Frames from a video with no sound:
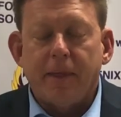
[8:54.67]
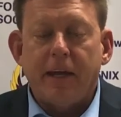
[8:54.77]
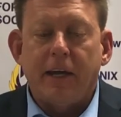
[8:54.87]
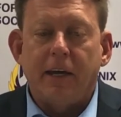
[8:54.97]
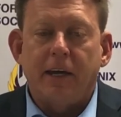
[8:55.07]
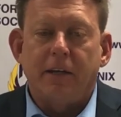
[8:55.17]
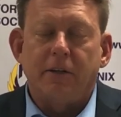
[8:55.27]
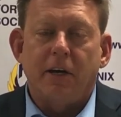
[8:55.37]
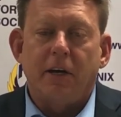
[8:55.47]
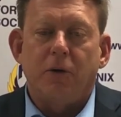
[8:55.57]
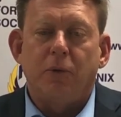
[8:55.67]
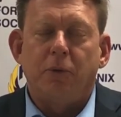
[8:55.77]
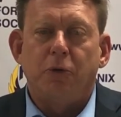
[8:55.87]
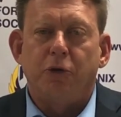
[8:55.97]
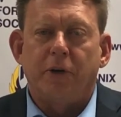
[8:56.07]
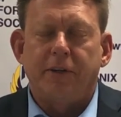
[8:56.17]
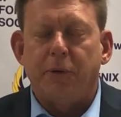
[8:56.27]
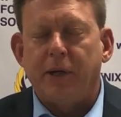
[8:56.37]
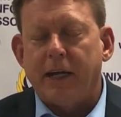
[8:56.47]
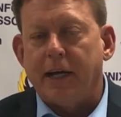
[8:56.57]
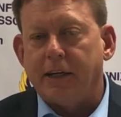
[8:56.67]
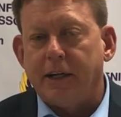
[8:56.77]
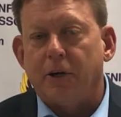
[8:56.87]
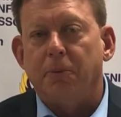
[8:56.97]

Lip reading: and we will do everything we can to get